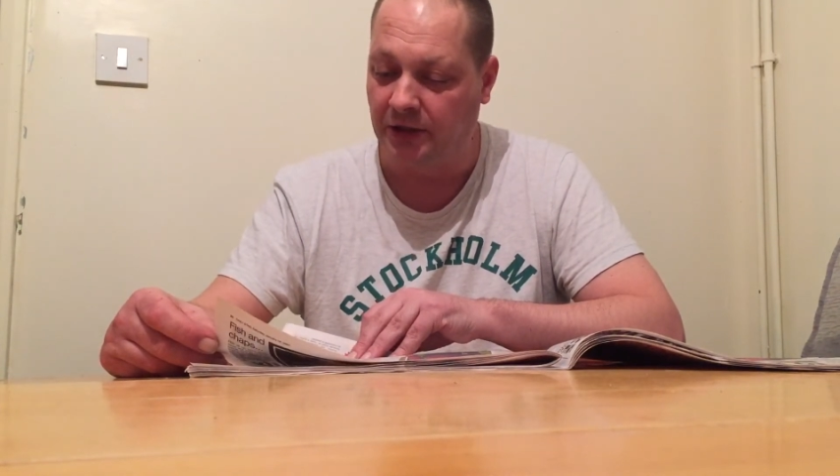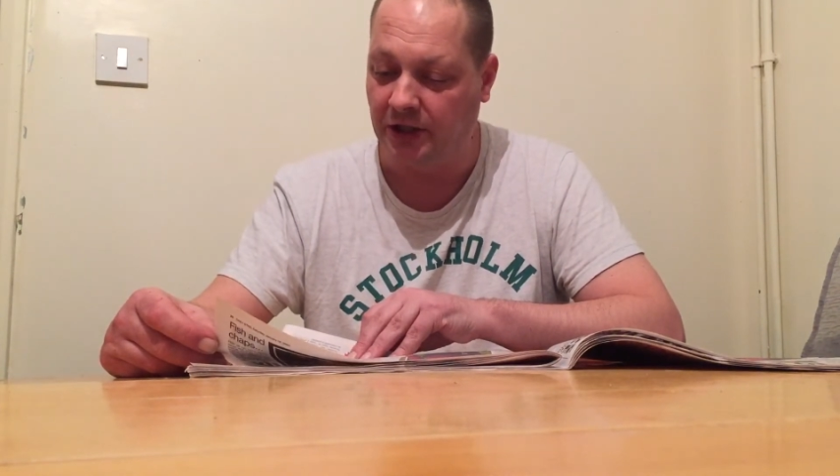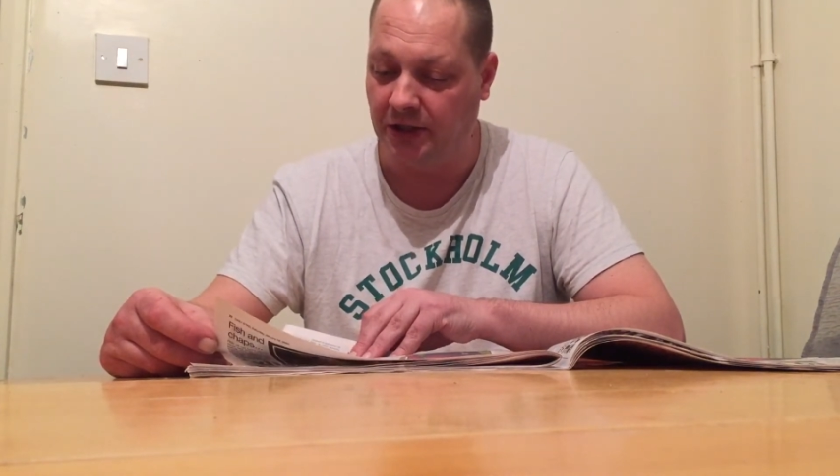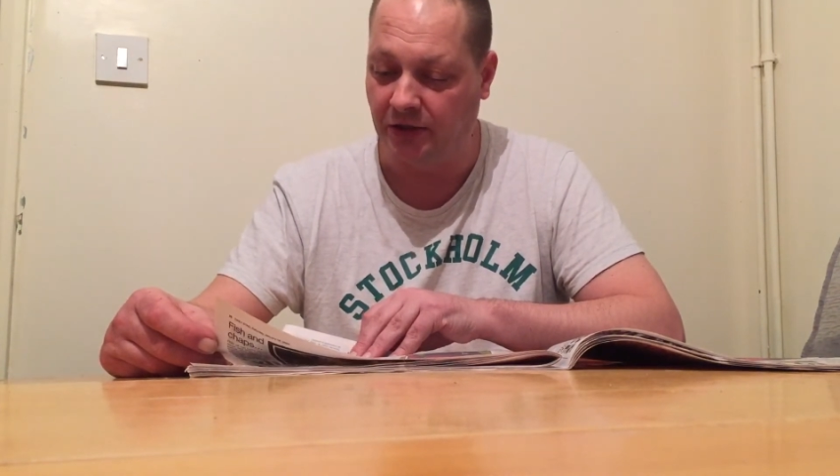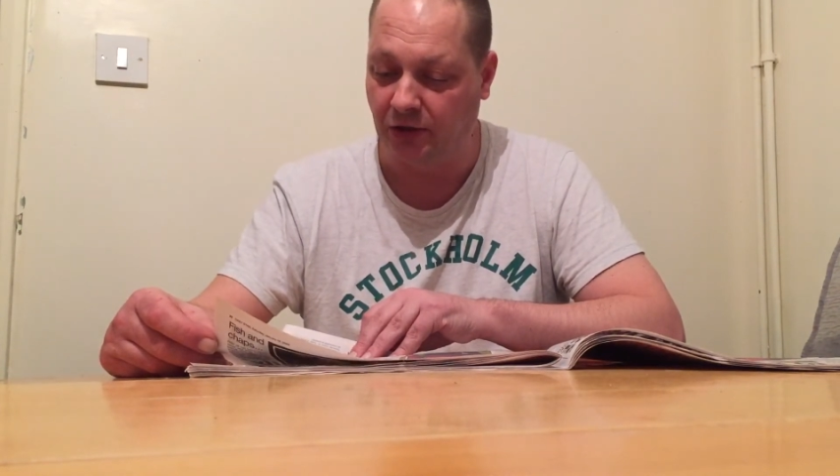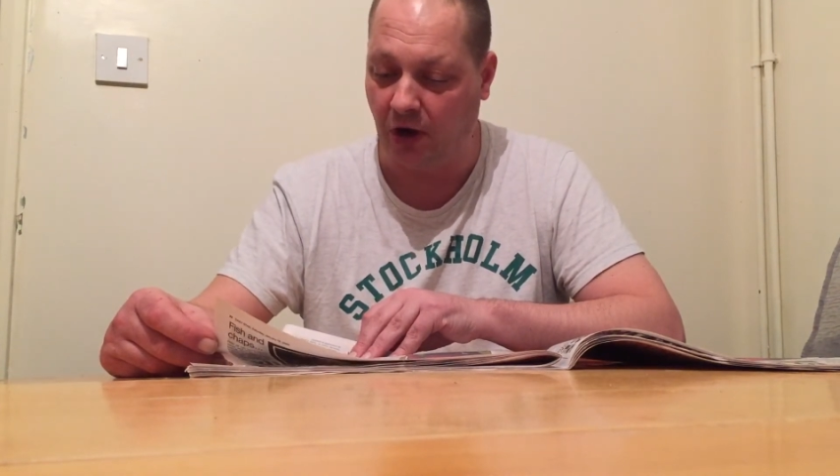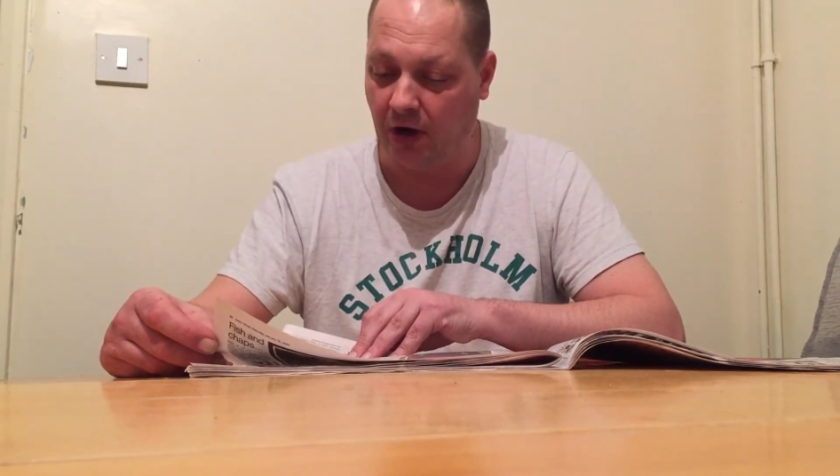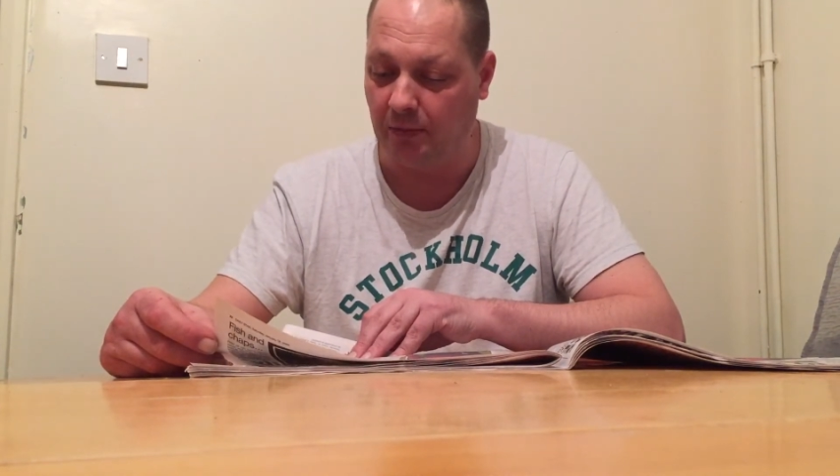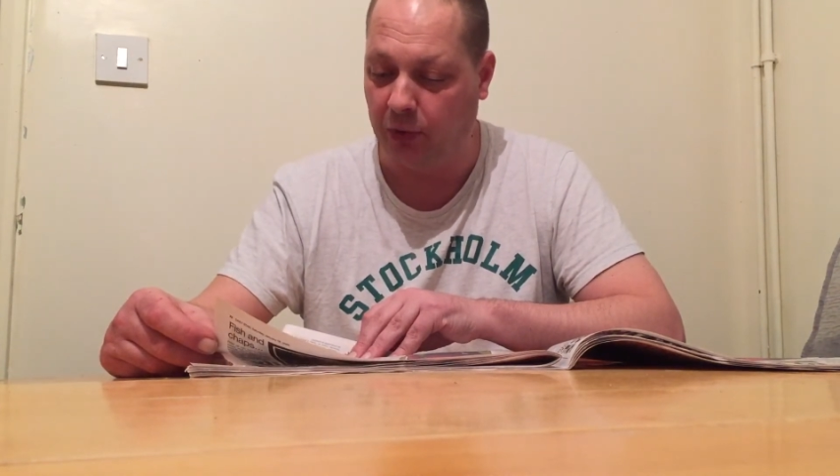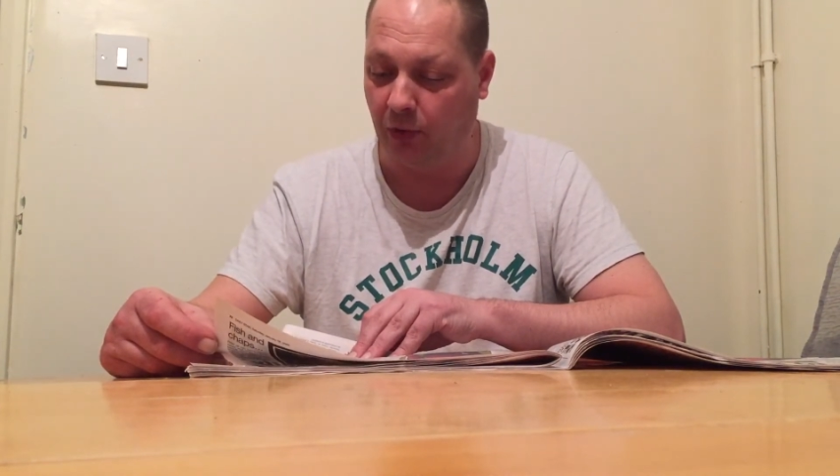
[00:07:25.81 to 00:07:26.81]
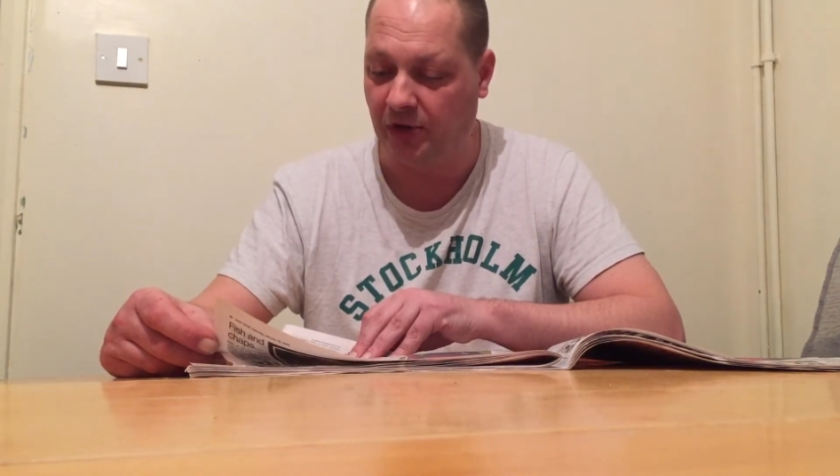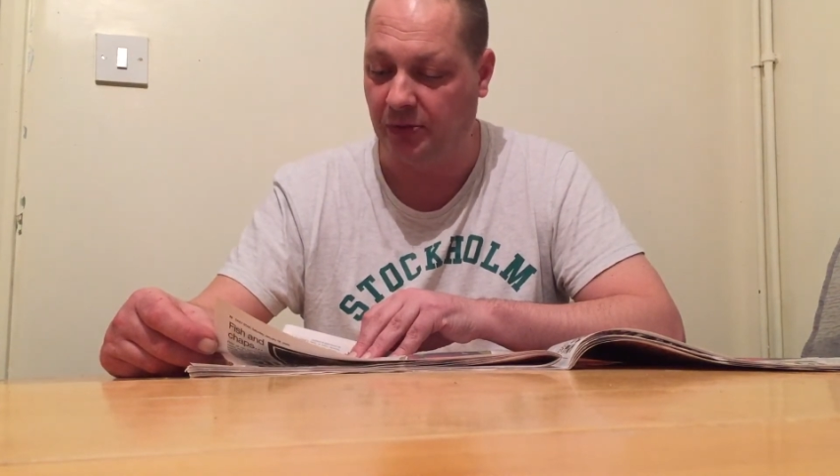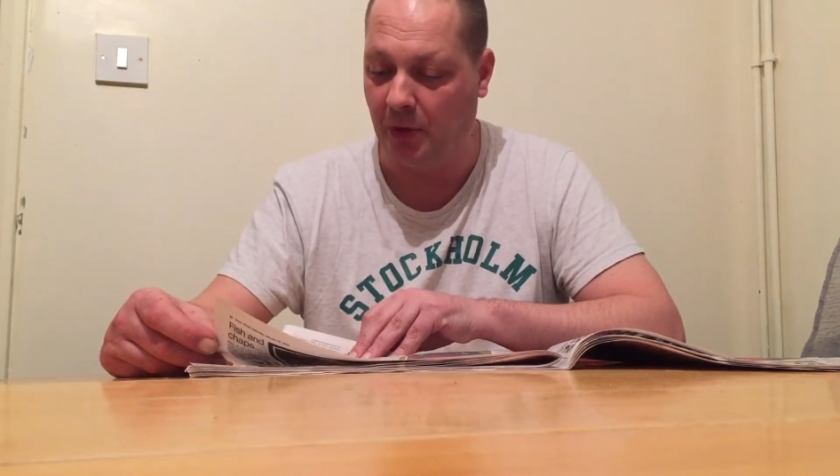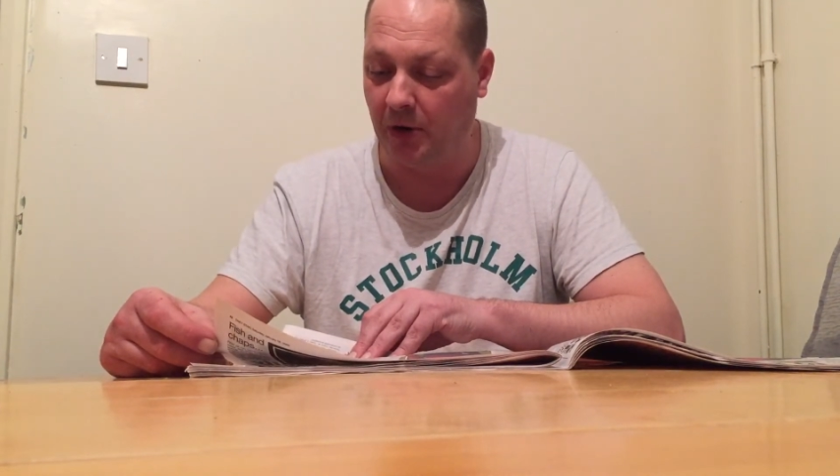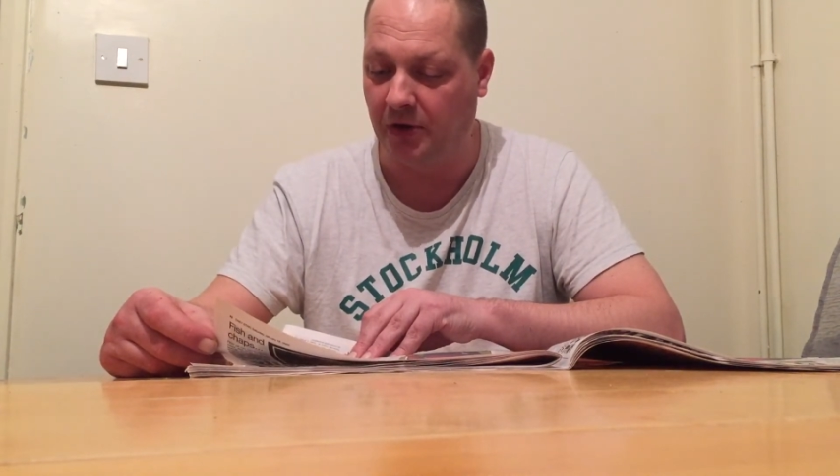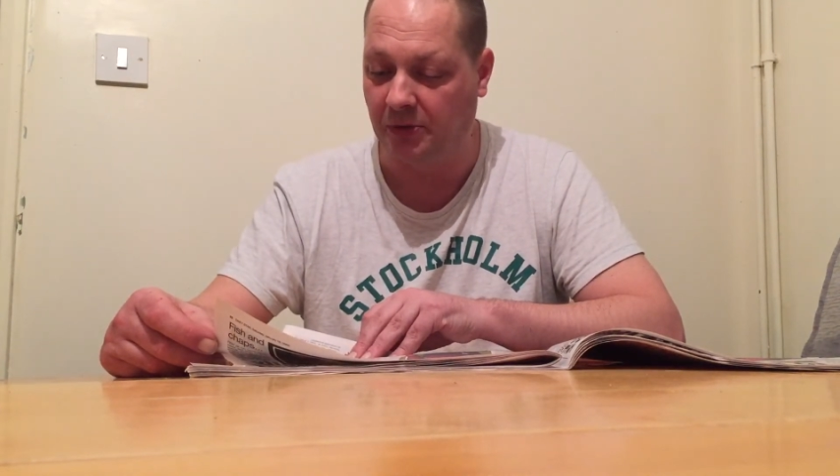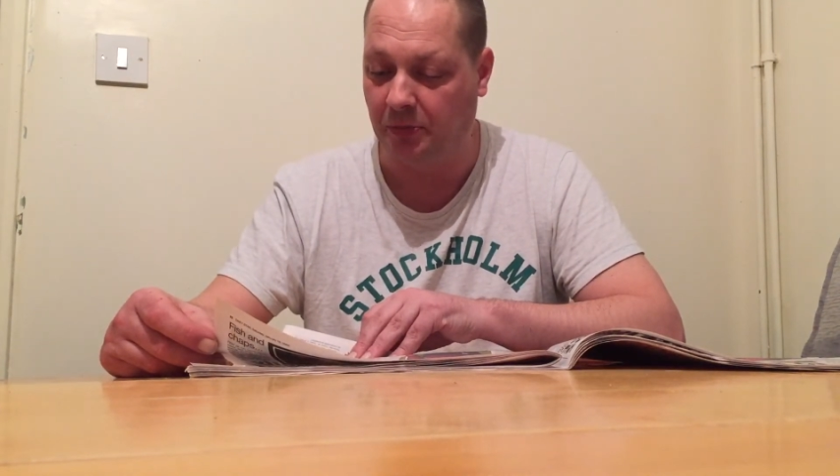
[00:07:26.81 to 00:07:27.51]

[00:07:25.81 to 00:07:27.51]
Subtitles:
she does not employ smokers